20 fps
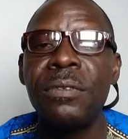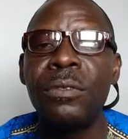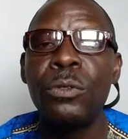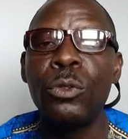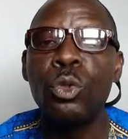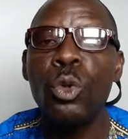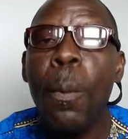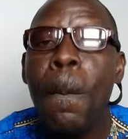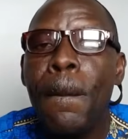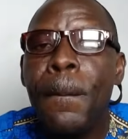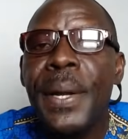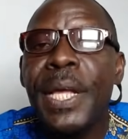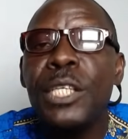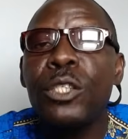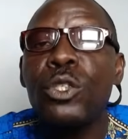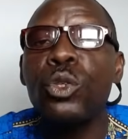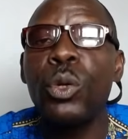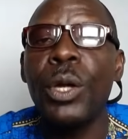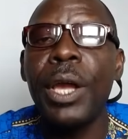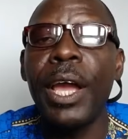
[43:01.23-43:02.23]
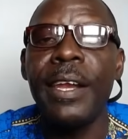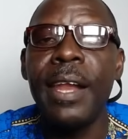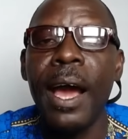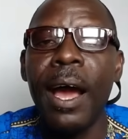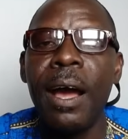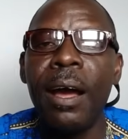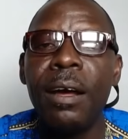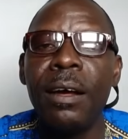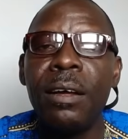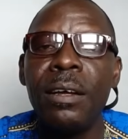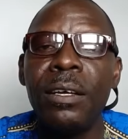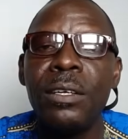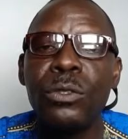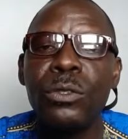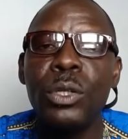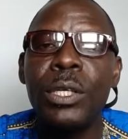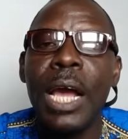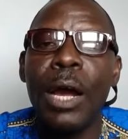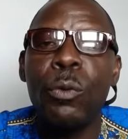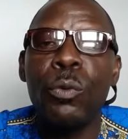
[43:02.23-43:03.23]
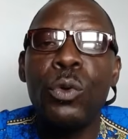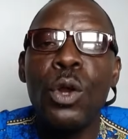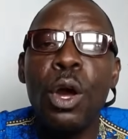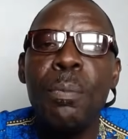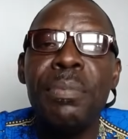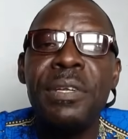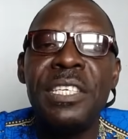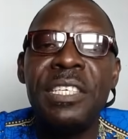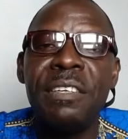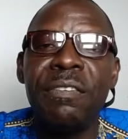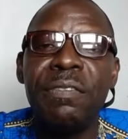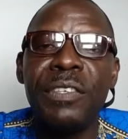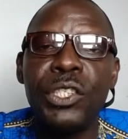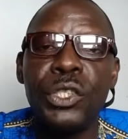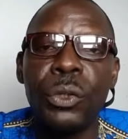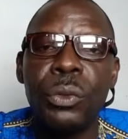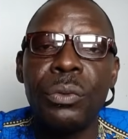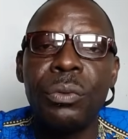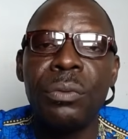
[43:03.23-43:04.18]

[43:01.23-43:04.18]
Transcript: to bring together, so there will not be division,